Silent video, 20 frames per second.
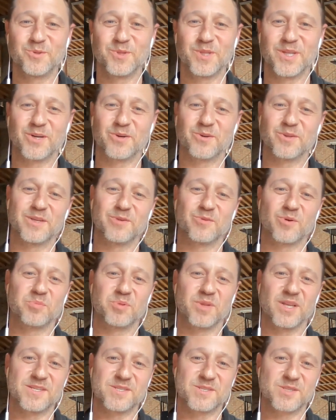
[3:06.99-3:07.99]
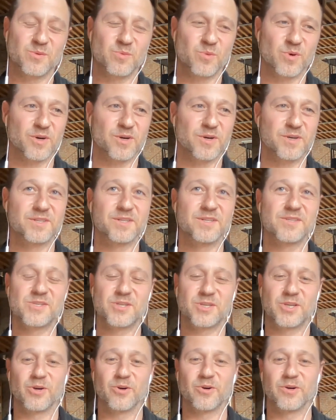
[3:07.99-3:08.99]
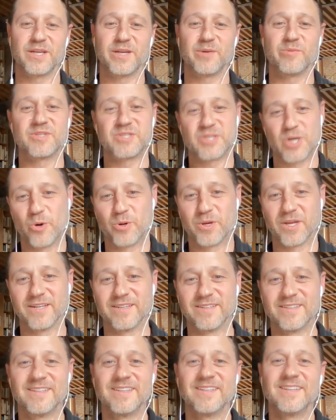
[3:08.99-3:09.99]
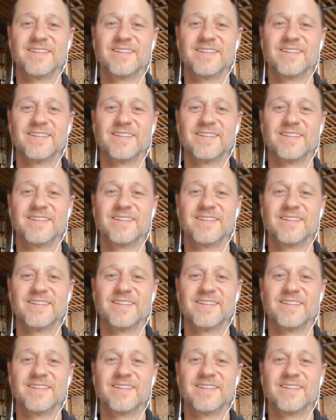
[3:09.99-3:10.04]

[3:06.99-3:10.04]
literally replace the word security with token.